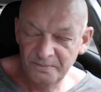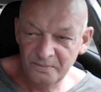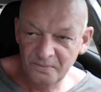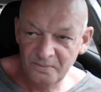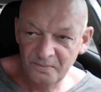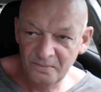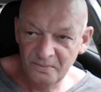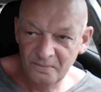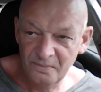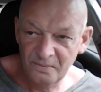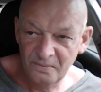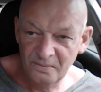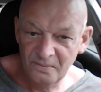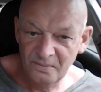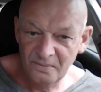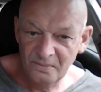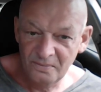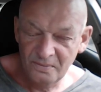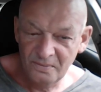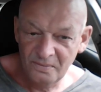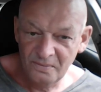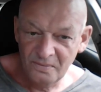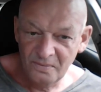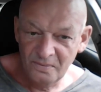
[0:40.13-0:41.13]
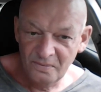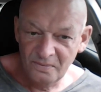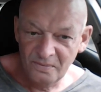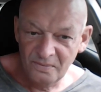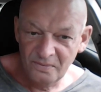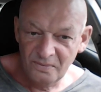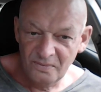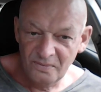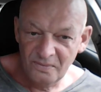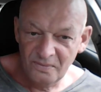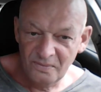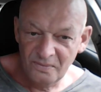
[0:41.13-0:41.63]

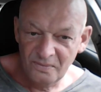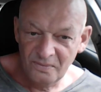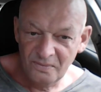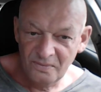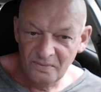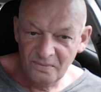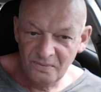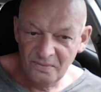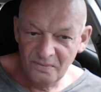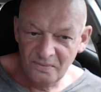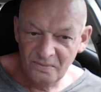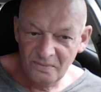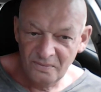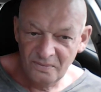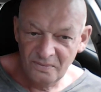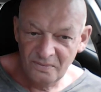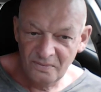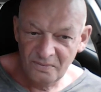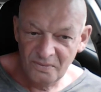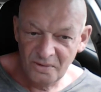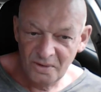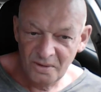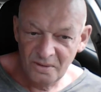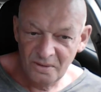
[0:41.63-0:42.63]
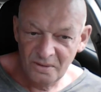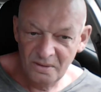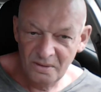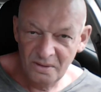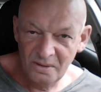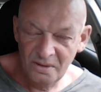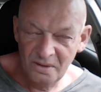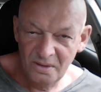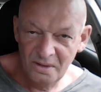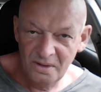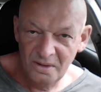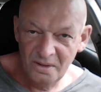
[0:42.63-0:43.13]

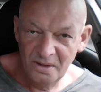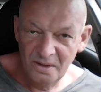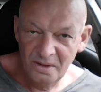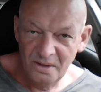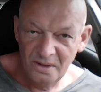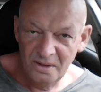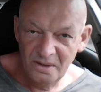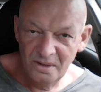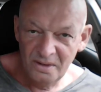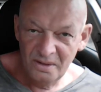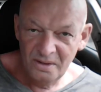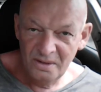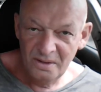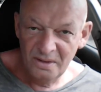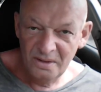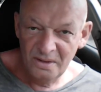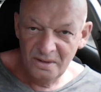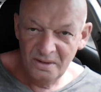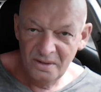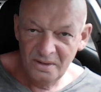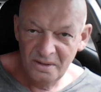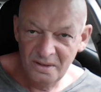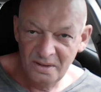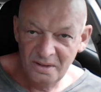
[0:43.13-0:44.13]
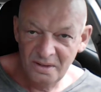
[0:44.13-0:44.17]
No one is speaking in this clip.